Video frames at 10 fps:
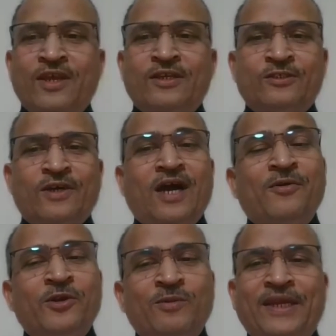So, how
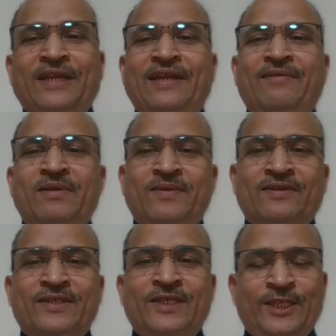do you make it available?
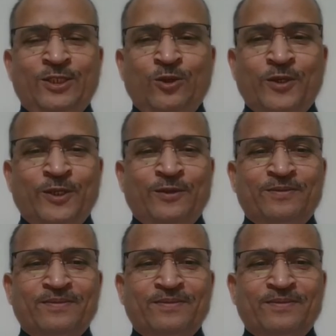Hitesh, over to you.